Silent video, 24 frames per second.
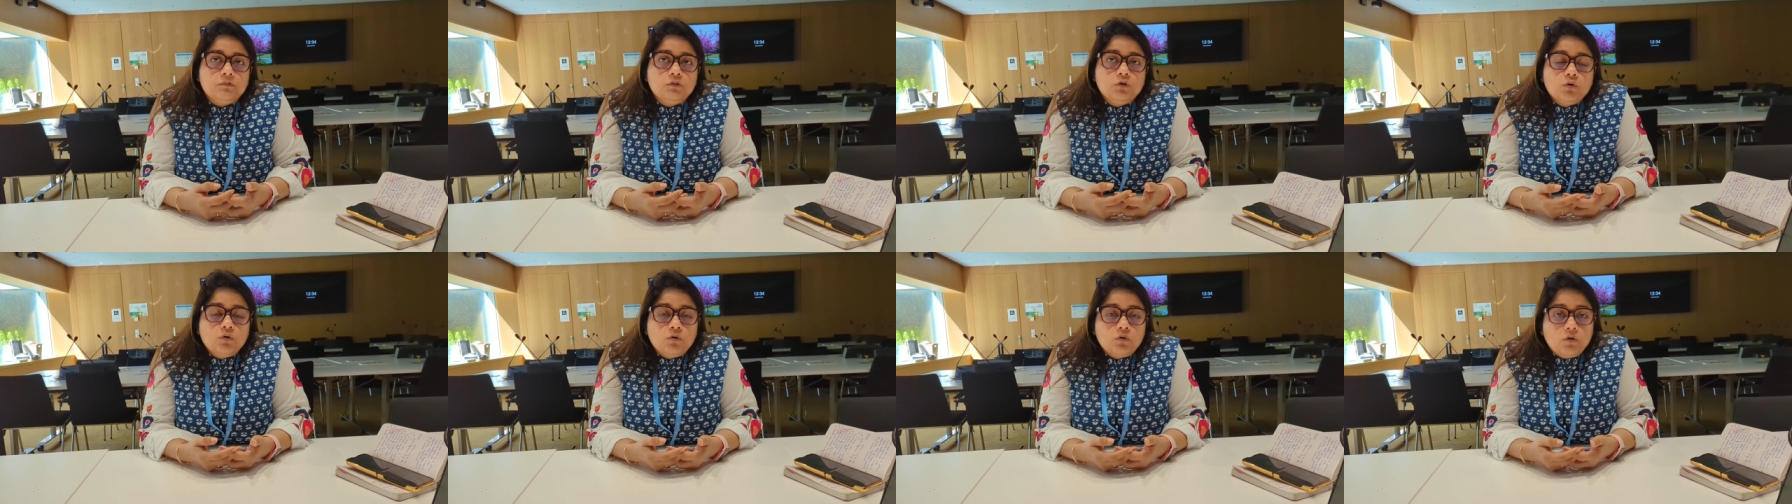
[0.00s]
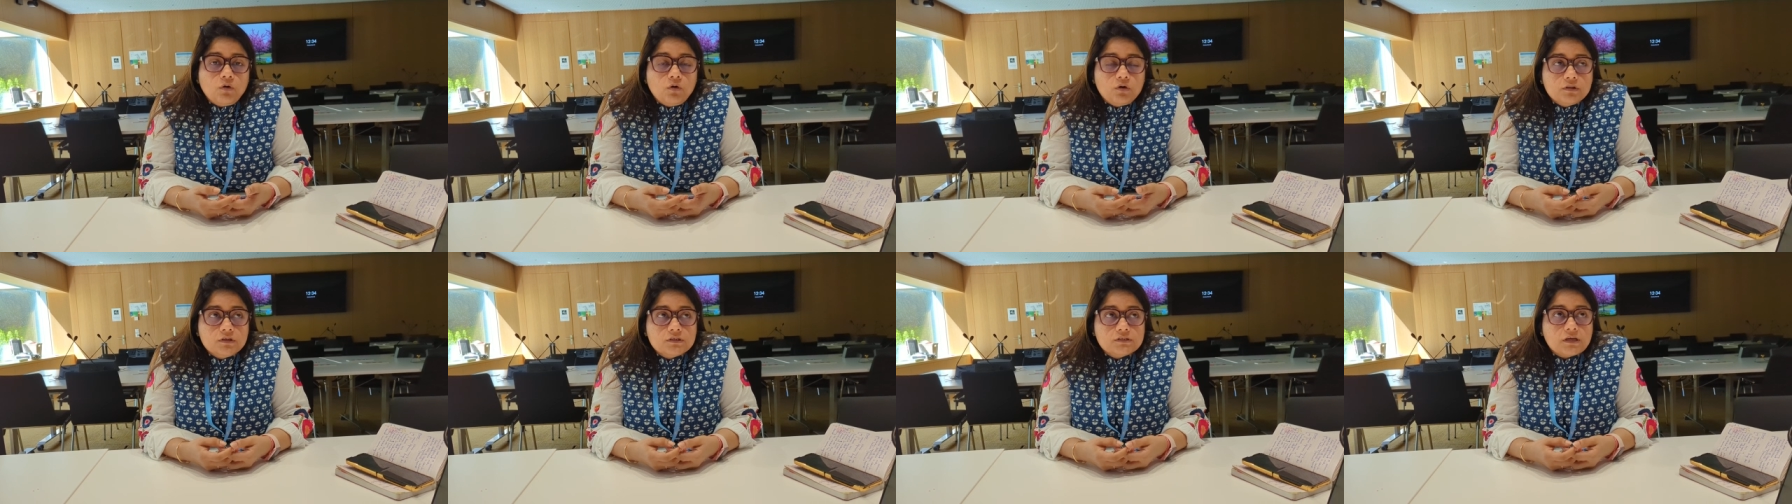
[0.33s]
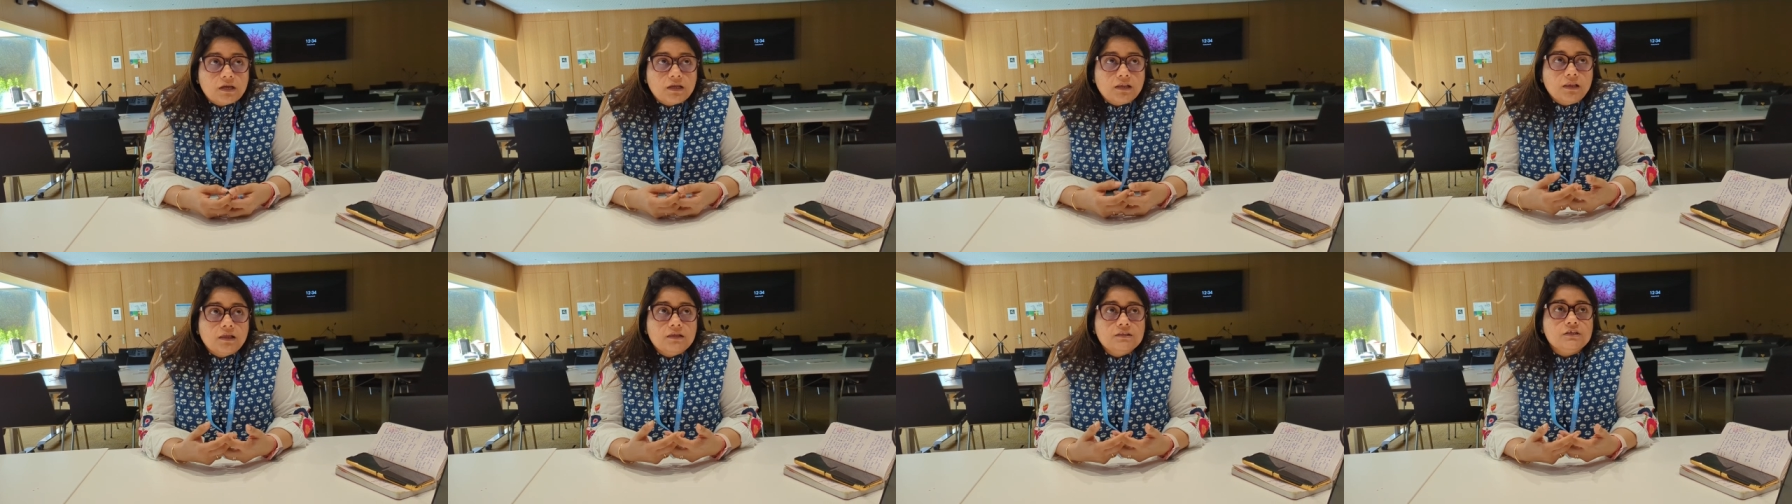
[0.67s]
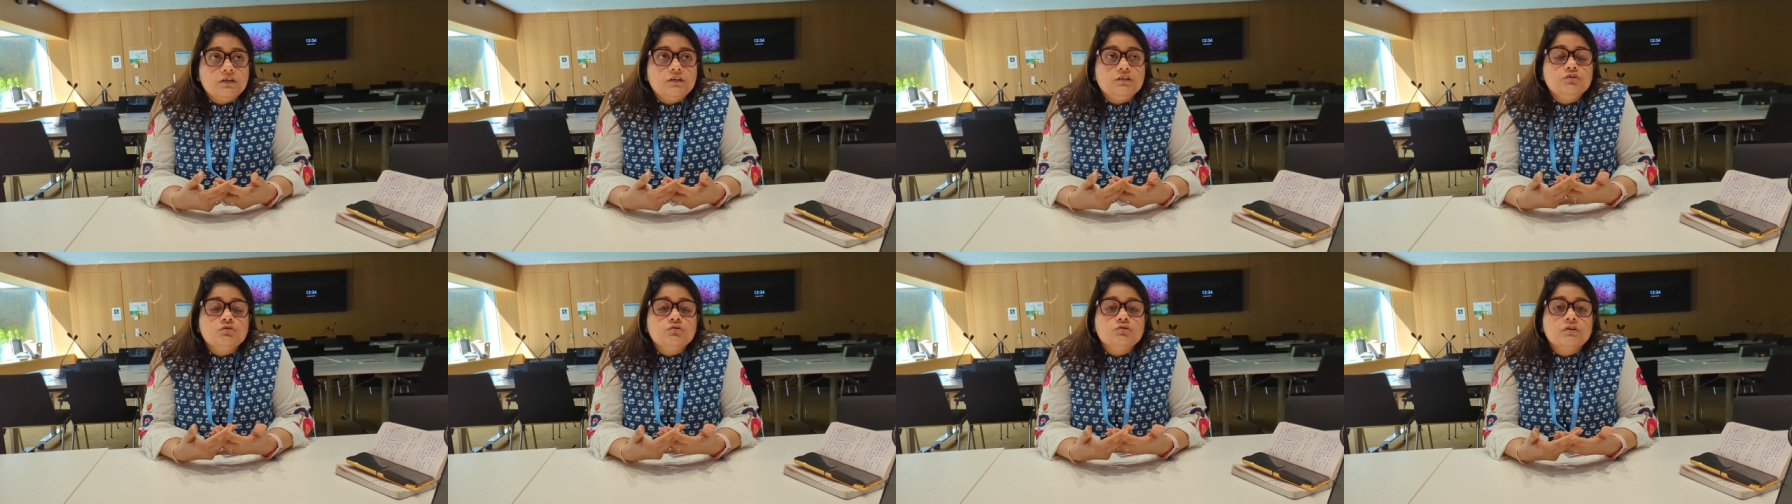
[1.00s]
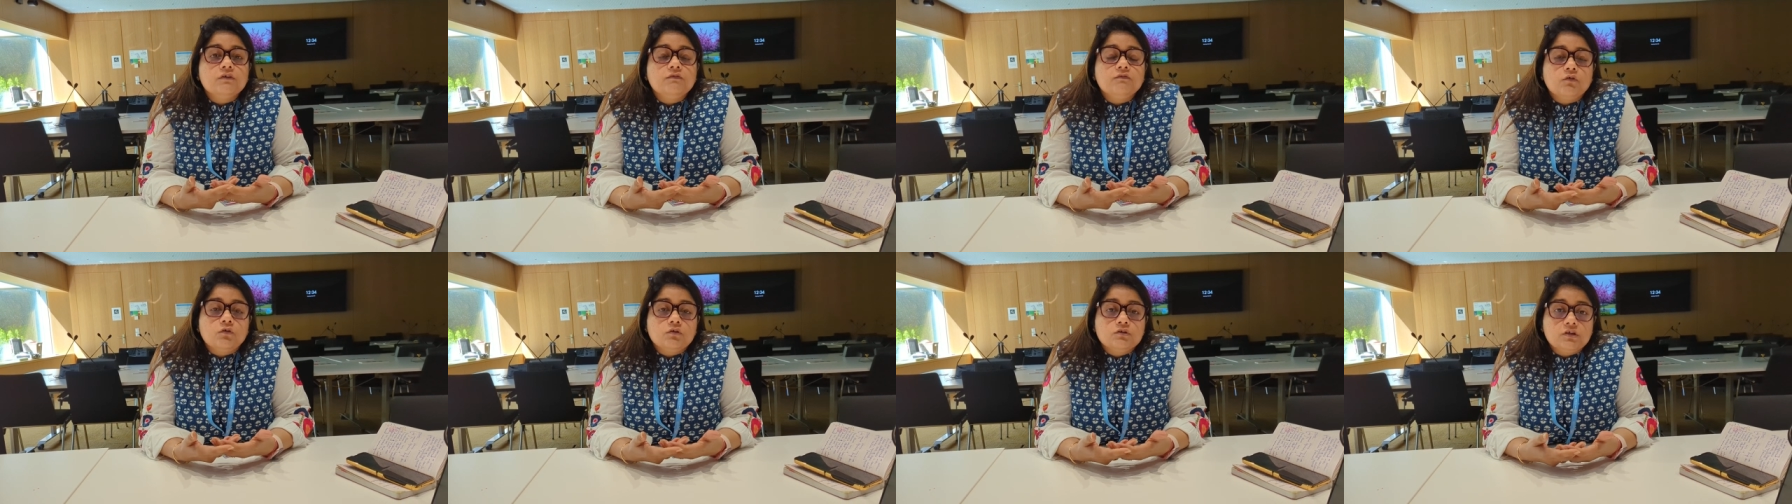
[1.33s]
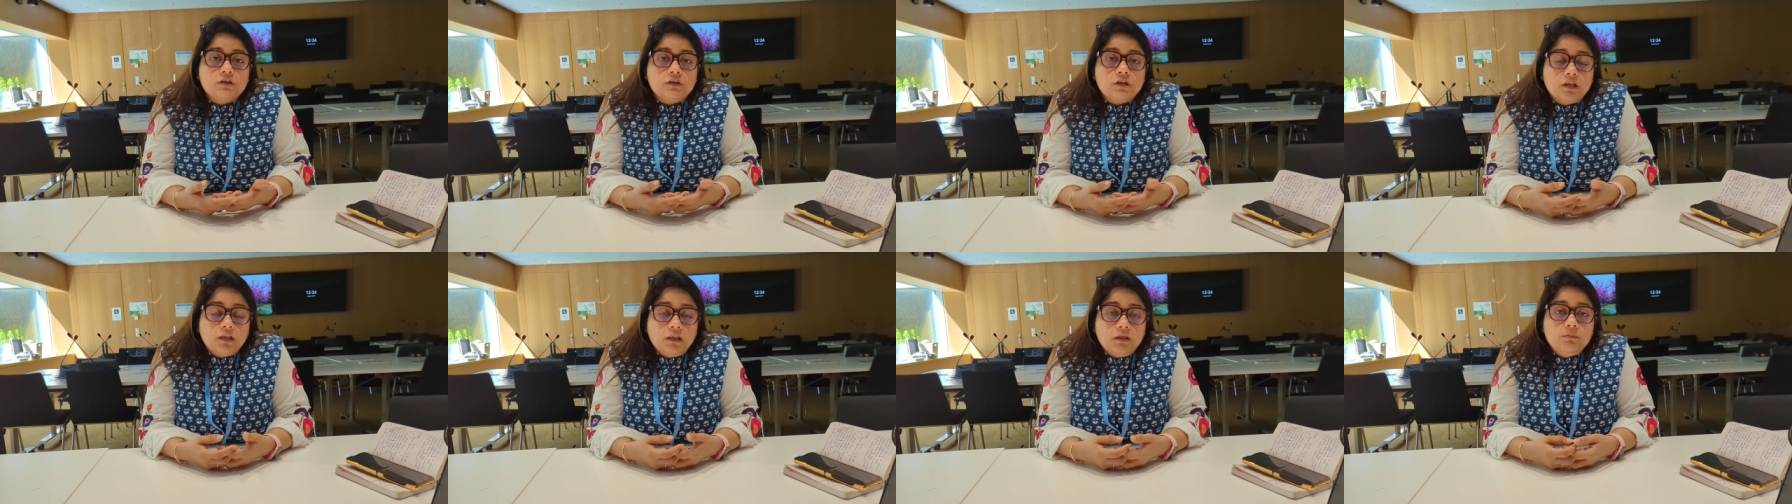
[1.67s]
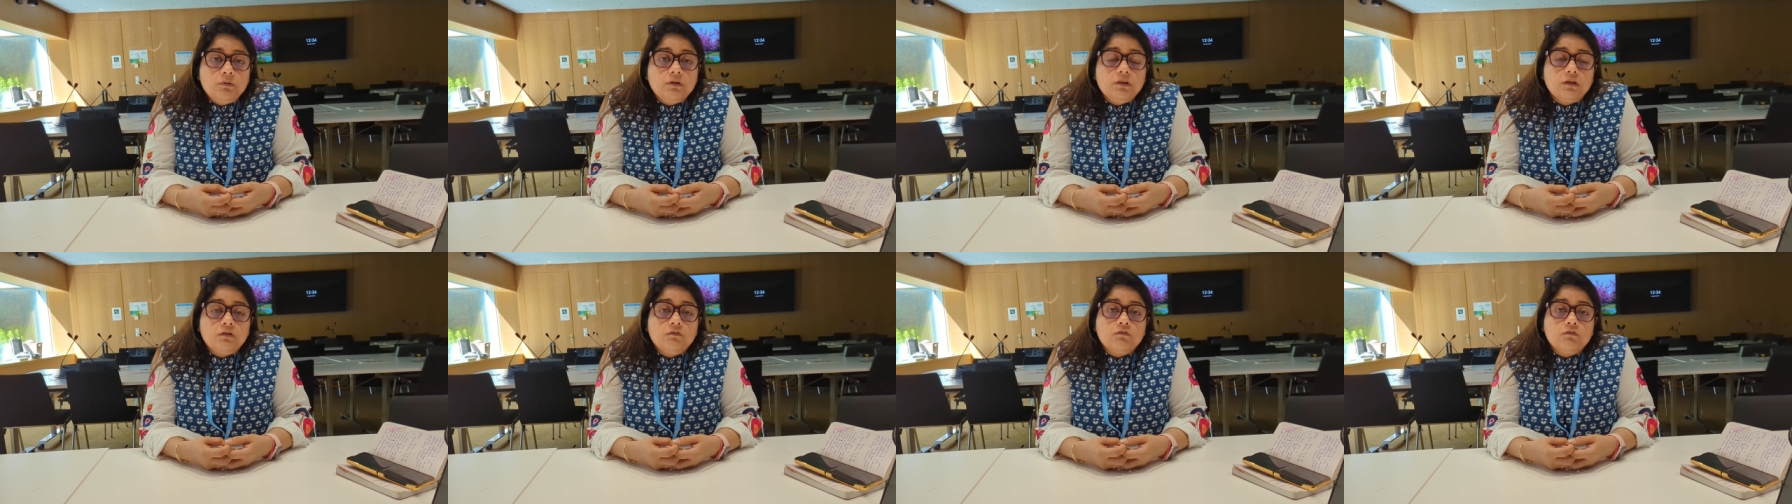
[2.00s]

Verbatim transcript: though on the sidelines, NGOs have not directly been